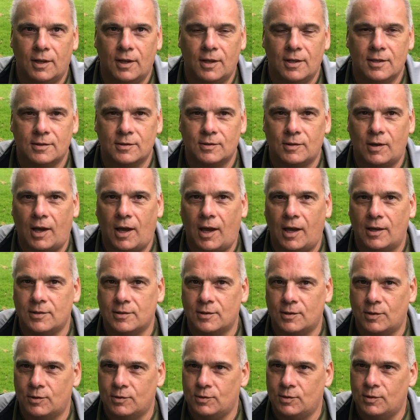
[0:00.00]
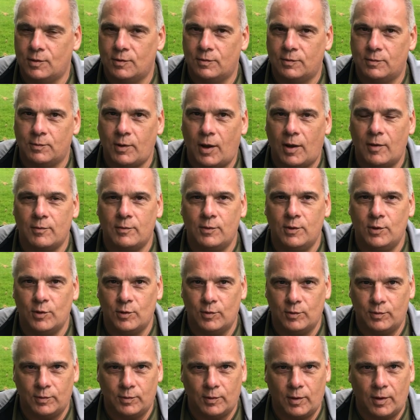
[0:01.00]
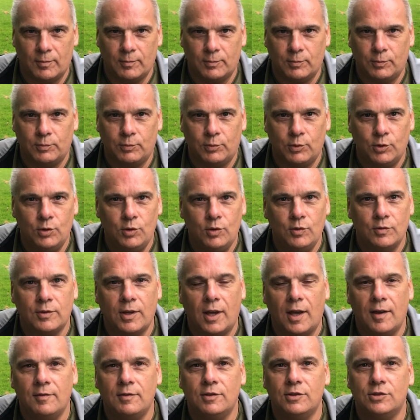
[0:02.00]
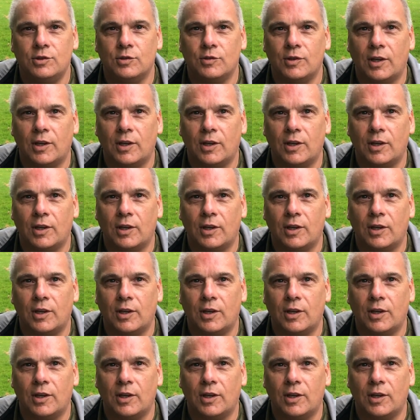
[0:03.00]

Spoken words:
so you've improved, haven't you,